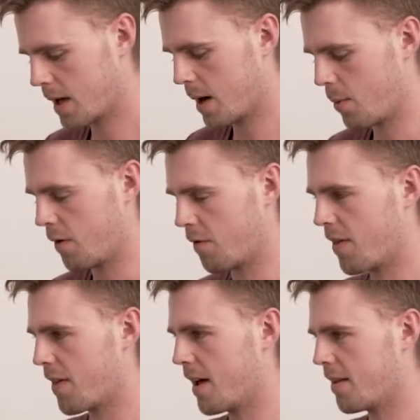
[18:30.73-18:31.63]
and we
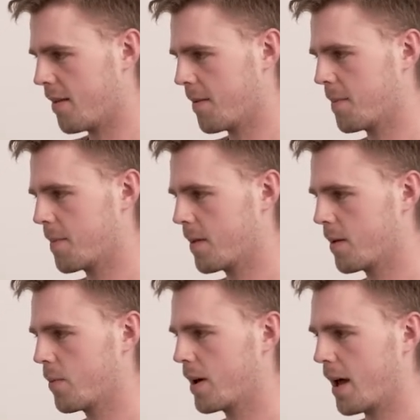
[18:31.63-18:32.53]
run that,
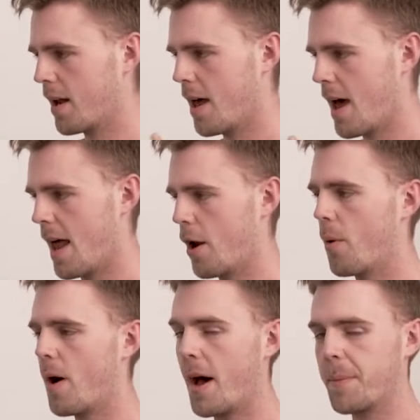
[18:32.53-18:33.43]
we get
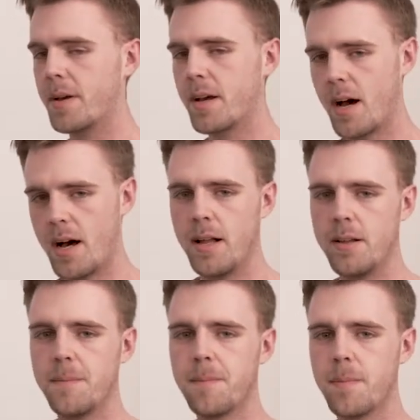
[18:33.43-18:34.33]
hello, I'm
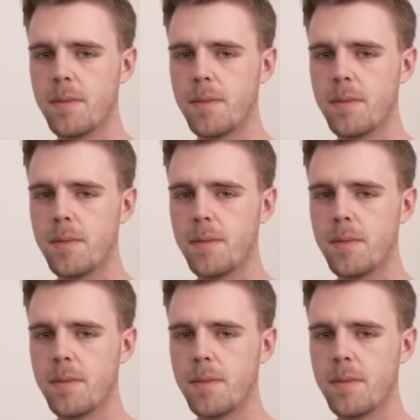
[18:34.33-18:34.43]
Carl.